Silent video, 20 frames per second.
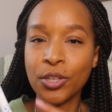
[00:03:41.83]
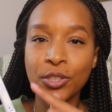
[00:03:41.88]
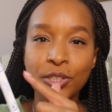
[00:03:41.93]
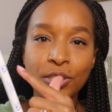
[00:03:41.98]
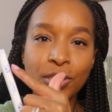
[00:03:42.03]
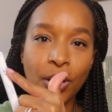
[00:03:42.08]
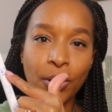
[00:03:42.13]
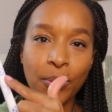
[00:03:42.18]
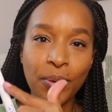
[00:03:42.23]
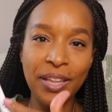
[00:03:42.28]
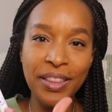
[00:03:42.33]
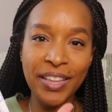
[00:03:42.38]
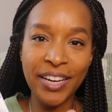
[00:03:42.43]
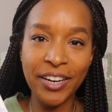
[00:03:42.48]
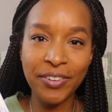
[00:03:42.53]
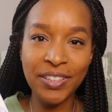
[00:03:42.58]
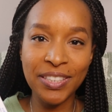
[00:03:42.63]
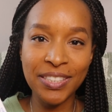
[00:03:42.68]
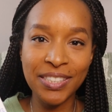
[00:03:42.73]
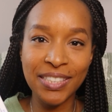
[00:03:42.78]
So
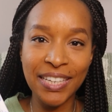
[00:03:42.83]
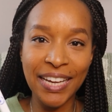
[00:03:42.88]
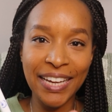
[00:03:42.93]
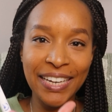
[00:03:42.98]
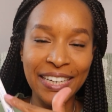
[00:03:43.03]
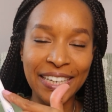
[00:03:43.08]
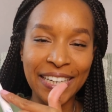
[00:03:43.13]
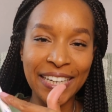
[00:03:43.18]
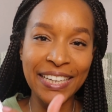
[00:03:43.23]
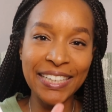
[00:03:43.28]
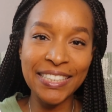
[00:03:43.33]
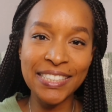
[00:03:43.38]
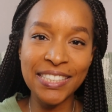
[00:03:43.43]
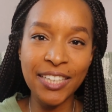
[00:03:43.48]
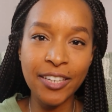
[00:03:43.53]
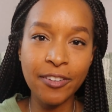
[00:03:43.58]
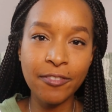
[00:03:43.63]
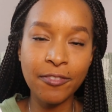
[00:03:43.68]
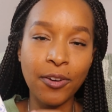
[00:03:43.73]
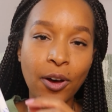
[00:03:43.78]
there is an
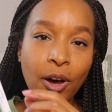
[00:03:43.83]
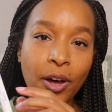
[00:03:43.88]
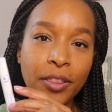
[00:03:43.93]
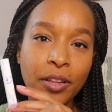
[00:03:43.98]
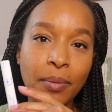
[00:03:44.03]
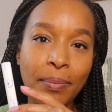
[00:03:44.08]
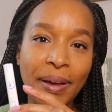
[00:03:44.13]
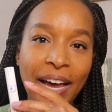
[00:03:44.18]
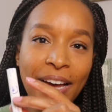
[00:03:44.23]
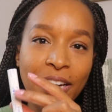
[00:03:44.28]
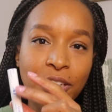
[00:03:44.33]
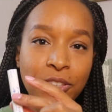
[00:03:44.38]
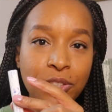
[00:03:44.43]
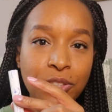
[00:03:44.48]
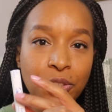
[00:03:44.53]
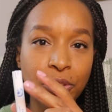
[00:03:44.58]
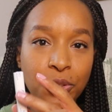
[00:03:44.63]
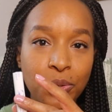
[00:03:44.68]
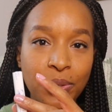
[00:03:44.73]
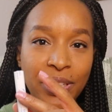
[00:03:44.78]
adhesive on the back,
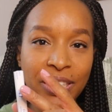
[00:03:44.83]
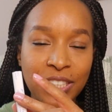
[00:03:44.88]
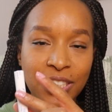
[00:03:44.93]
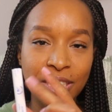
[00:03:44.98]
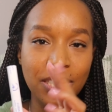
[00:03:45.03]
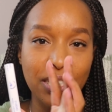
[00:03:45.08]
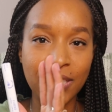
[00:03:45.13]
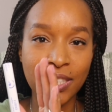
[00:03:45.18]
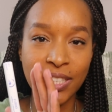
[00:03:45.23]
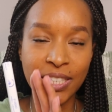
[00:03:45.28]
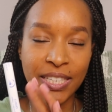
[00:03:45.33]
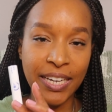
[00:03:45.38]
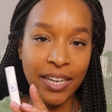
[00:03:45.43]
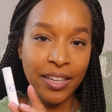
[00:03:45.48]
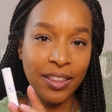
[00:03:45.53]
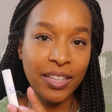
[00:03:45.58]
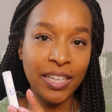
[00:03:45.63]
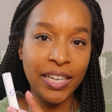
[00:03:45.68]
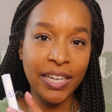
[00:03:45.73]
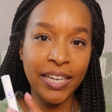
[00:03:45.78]
so you can just
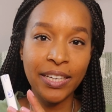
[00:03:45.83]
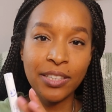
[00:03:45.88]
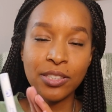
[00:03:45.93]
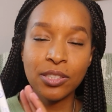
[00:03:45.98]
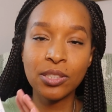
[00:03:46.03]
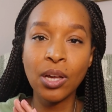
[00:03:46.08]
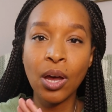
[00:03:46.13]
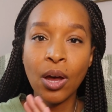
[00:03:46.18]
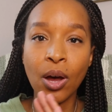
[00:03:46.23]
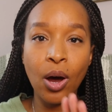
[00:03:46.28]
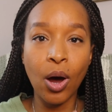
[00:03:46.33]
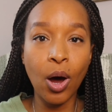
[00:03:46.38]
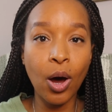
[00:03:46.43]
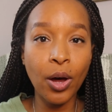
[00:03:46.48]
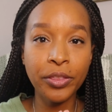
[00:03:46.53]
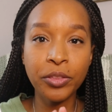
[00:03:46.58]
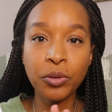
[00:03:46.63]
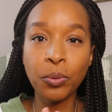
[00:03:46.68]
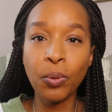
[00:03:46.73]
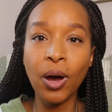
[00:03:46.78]
stick these
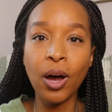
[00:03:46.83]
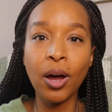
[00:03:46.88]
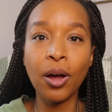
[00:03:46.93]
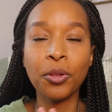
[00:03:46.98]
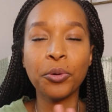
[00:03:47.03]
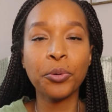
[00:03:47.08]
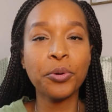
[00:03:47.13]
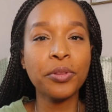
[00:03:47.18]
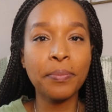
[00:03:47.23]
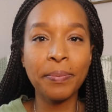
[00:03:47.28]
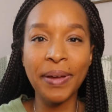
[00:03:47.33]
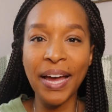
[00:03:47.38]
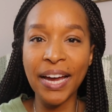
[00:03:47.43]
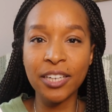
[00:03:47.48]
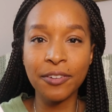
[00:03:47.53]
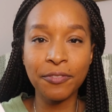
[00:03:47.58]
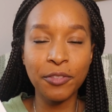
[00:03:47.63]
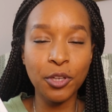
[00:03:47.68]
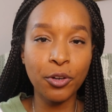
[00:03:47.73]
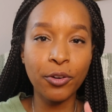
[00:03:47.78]
on the wall or the
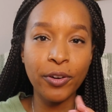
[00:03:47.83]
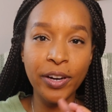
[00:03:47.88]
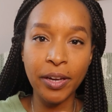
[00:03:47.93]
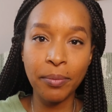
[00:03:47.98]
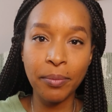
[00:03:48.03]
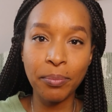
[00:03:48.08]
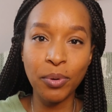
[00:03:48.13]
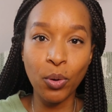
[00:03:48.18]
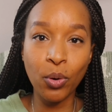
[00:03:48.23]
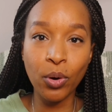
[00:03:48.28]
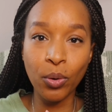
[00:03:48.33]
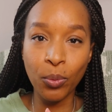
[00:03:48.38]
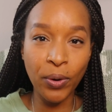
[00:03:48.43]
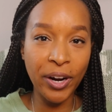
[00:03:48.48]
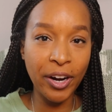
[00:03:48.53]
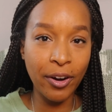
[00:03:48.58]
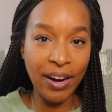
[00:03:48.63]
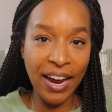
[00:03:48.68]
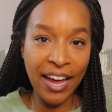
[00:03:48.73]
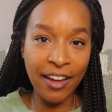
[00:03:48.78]
back of the crib or
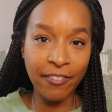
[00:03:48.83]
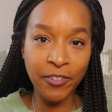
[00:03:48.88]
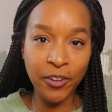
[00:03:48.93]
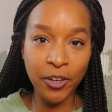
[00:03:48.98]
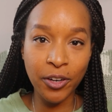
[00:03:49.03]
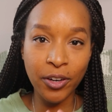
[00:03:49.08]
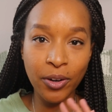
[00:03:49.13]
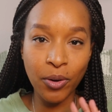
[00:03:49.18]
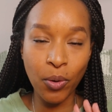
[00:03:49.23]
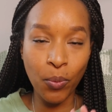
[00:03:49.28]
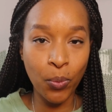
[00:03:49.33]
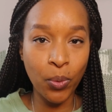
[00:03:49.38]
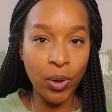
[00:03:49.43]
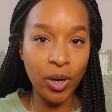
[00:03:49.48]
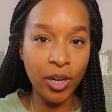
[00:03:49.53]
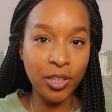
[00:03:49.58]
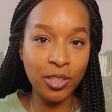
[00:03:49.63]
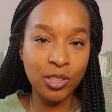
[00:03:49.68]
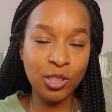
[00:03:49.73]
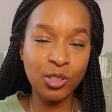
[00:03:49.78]
wherever
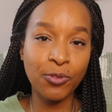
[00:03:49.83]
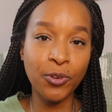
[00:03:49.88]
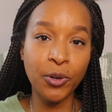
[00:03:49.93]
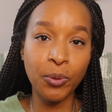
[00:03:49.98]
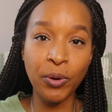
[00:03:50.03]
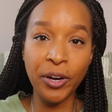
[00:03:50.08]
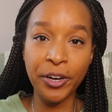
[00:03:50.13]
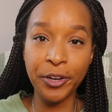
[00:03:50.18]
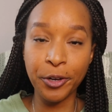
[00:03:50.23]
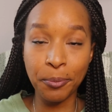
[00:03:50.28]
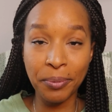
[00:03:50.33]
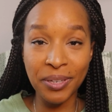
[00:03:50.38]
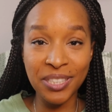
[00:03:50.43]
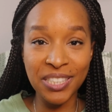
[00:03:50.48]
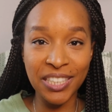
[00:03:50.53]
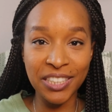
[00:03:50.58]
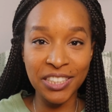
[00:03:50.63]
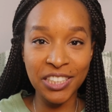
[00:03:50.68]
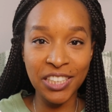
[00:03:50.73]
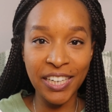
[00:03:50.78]
works for where you're
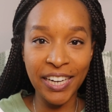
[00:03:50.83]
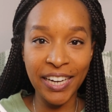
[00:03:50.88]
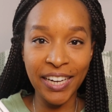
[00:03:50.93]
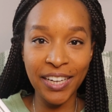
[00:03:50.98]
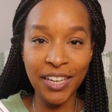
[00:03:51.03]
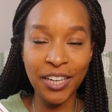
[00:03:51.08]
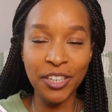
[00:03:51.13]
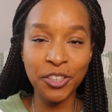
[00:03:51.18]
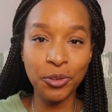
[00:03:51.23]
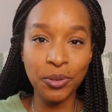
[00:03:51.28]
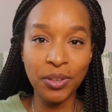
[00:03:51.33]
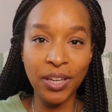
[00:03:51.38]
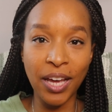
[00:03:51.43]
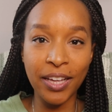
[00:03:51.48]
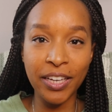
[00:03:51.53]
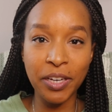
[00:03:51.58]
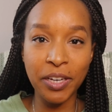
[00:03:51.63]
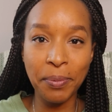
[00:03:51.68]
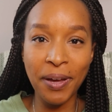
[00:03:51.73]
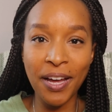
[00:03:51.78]
positioning your
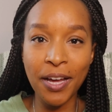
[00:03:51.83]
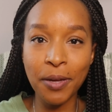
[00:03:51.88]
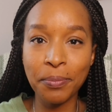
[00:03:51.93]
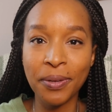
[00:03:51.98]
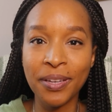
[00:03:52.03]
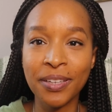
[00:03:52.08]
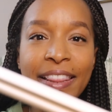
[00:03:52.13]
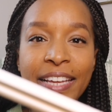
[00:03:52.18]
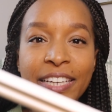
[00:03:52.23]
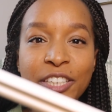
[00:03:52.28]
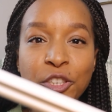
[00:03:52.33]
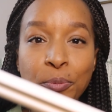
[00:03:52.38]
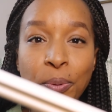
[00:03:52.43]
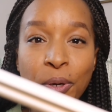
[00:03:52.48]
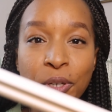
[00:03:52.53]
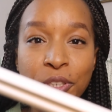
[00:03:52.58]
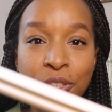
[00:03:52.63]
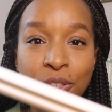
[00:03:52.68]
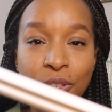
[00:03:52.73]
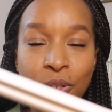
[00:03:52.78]
Lollipop. And then you
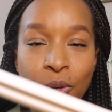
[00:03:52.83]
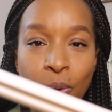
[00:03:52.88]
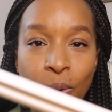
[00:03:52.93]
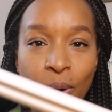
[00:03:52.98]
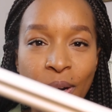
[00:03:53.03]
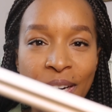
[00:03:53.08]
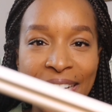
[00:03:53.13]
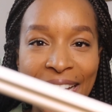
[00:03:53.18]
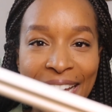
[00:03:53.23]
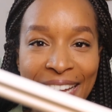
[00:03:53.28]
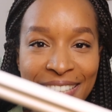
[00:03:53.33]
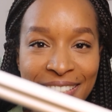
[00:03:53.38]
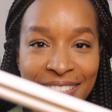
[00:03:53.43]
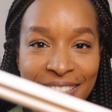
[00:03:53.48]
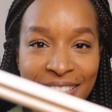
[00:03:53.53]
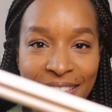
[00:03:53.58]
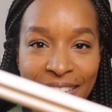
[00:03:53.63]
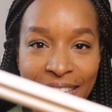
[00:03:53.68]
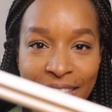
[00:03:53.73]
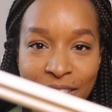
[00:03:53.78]
push the cord
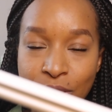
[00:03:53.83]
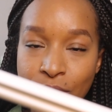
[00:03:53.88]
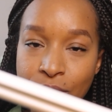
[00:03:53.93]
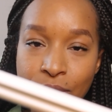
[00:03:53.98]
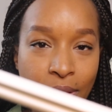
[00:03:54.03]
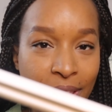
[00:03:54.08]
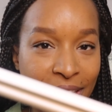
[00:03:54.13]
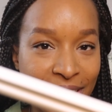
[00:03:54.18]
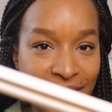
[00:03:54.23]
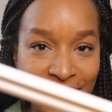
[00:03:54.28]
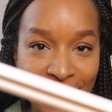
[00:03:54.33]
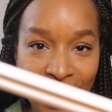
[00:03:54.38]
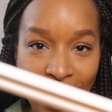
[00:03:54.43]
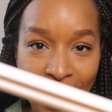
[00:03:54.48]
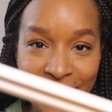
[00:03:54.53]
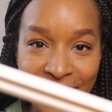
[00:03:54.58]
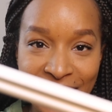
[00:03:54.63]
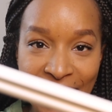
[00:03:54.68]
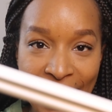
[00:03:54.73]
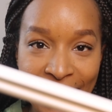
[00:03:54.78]
into this so that it's
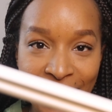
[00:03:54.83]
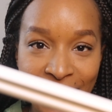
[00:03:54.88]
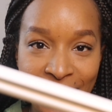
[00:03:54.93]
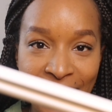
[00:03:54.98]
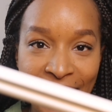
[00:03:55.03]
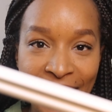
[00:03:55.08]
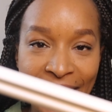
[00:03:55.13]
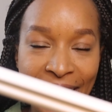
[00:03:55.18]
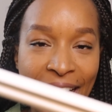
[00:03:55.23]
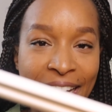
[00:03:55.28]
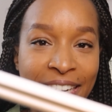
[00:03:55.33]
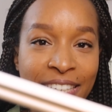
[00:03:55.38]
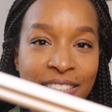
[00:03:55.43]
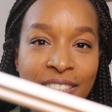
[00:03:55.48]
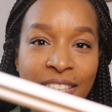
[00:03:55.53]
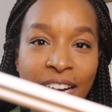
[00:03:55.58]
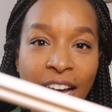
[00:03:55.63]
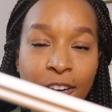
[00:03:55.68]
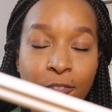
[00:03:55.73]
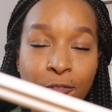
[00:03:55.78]
not dangling and
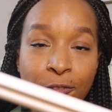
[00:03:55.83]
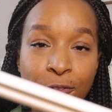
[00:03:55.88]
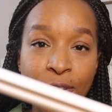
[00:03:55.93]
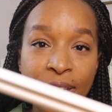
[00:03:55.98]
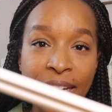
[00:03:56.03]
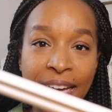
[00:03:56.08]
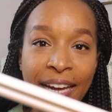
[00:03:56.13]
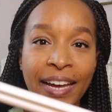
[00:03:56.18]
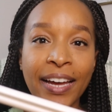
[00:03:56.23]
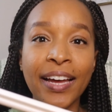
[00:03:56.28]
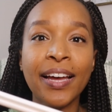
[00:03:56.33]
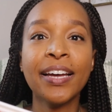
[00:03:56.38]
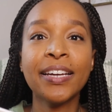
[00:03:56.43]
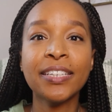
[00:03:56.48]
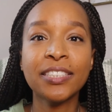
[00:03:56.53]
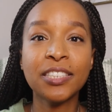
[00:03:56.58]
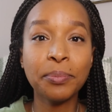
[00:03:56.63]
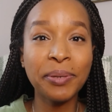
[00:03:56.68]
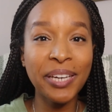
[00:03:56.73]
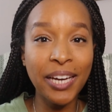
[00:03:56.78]
it's not free
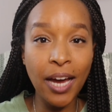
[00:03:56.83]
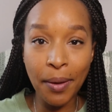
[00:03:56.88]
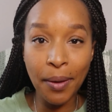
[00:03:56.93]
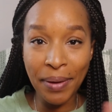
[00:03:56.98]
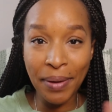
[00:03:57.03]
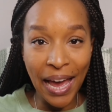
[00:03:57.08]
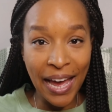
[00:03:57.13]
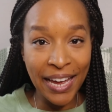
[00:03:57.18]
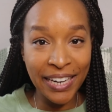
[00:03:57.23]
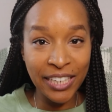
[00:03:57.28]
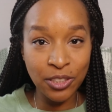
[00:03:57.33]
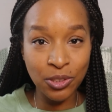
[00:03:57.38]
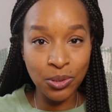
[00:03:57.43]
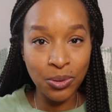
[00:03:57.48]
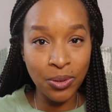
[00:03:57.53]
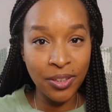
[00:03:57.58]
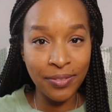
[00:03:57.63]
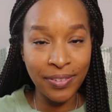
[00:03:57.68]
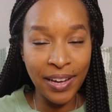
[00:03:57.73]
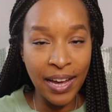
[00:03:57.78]
to become any
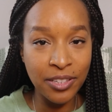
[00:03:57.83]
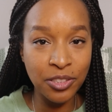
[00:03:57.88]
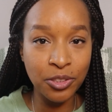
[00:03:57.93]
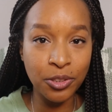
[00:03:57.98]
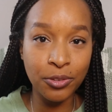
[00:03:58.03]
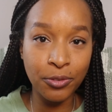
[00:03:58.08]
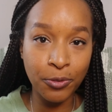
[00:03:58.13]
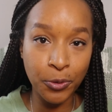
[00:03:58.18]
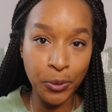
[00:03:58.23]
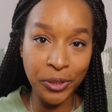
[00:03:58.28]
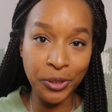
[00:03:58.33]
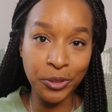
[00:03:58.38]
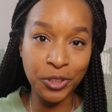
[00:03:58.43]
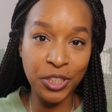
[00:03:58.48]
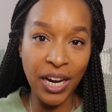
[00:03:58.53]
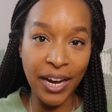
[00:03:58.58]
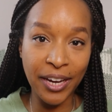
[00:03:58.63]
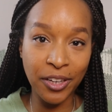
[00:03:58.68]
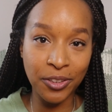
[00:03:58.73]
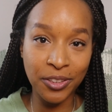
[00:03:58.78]
sort of hazard for your
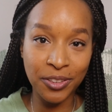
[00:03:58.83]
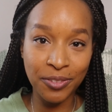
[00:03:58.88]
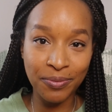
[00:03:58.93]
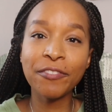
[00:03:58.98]
child.